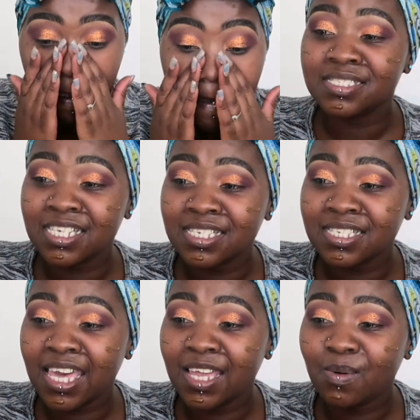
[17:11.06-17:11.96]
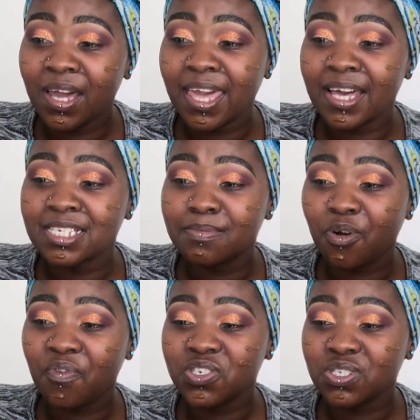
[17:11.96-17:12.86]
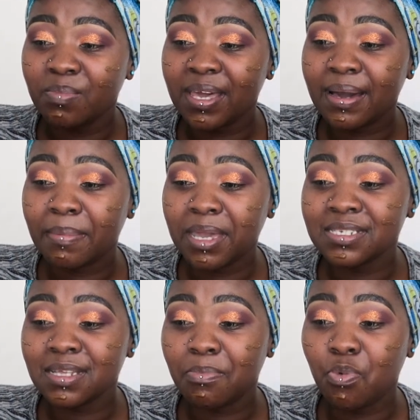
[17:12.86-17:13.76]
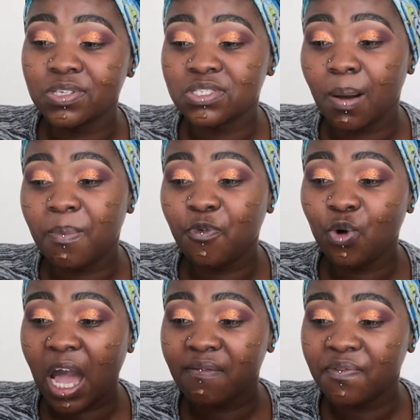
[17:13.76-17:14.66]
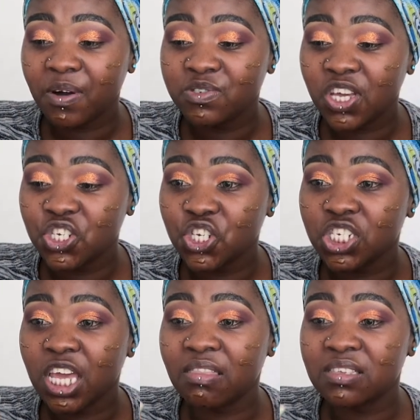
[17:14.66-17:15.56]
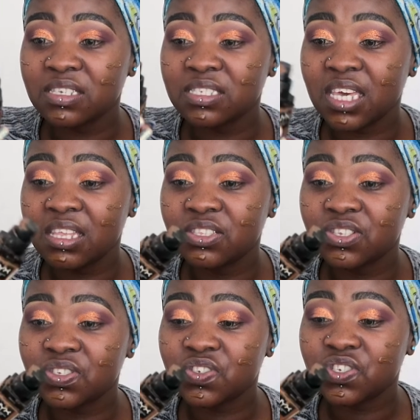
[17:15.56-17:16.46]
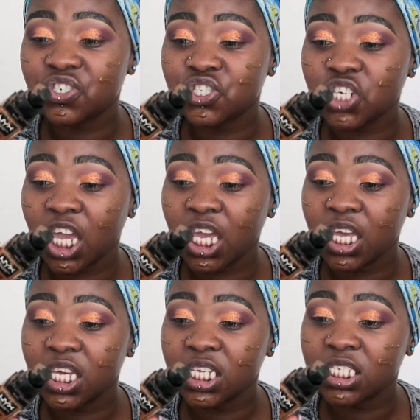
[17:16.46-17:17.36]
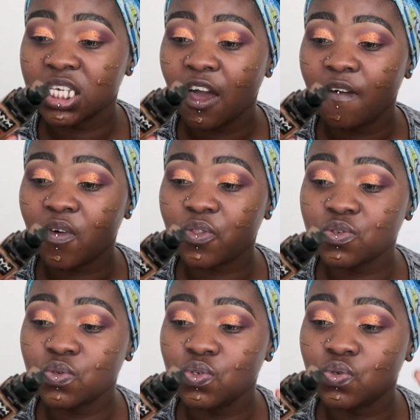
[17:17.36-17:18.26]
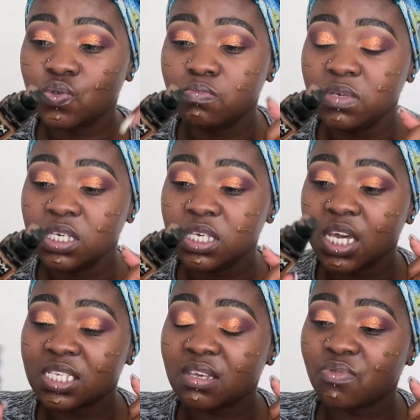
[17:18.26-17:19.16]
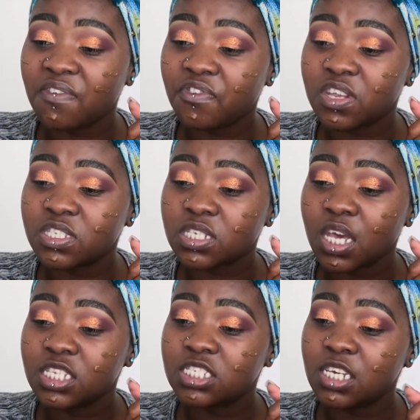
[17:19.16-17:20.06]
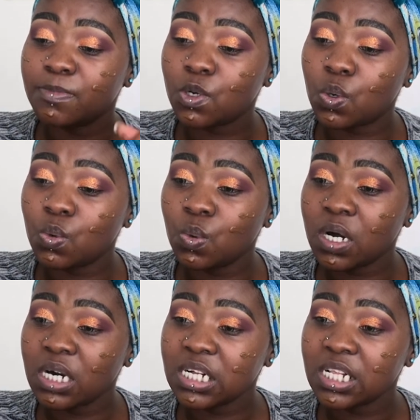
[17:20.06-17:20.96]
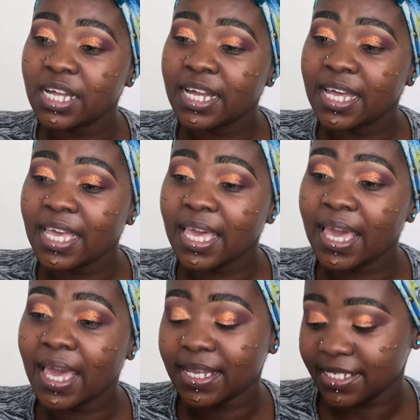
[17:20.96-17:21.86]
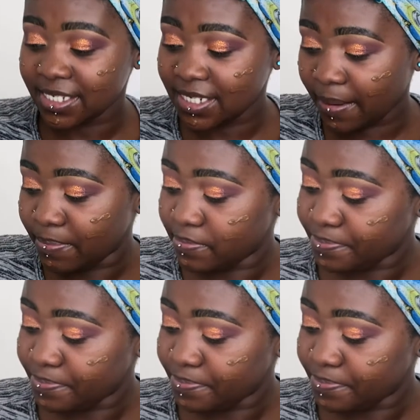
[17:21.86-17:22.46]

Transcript: This is the NYX Professional Makeup Can't Stop Won't Stop Full Cover Foundation, and this is in the shade, but also use me as a reference, Deep Cool. And yeah,